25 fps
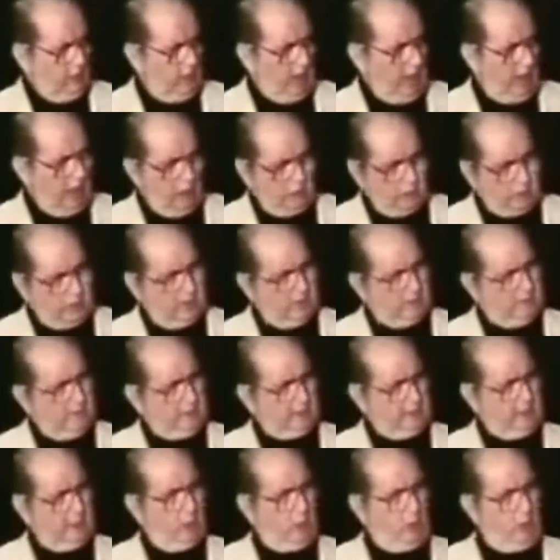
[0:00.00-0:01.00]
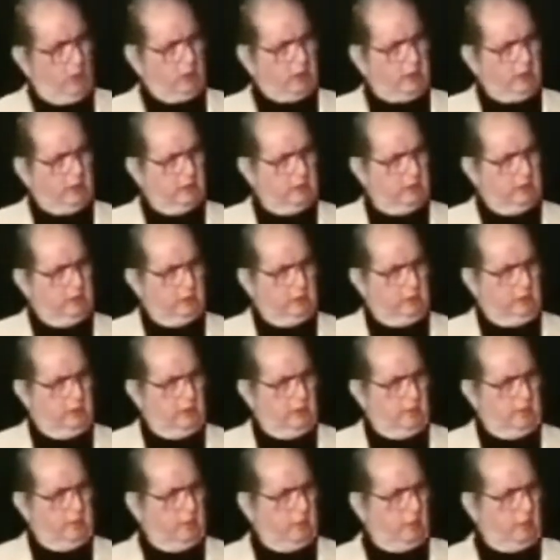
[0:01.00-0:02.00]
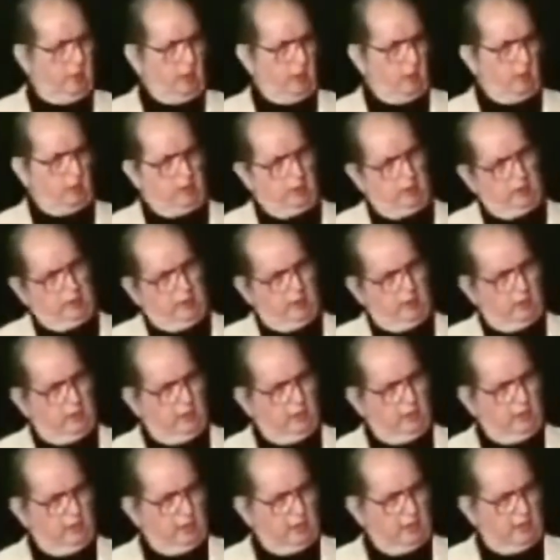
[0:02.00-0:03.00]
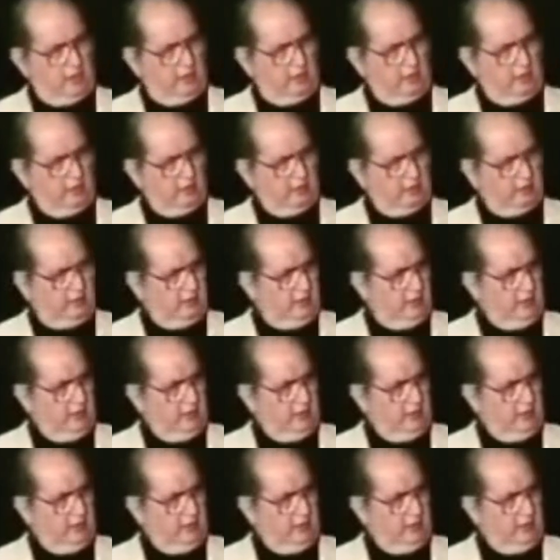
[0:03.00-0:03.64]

How come they could walk into a bar carrying guns?